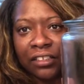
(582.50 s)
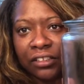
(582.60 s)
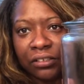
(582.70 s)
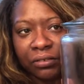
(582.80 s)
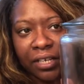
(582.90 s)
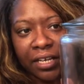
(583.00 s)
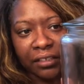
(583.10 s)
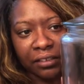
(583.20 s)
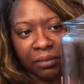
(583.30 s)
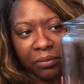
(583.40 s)
To
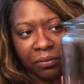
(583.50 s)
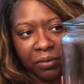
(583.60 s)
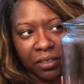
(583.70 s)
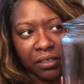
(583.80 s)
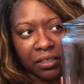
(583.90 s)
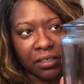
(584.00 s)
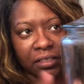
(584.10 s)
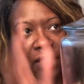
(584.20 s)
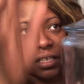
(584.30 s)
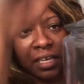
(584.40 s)
create some humidity
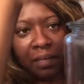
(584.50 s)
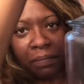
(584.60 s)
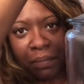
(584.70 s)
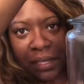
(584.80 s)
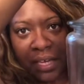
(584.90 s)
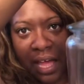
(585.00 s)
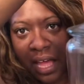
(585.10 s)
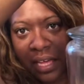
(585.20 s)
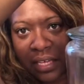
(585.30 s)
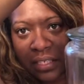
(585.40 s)
and let it be
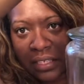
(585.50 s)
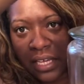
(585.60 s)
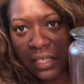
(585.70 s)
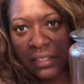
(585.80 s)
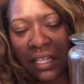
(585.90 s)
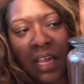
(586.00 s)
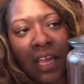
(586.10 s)
high intense,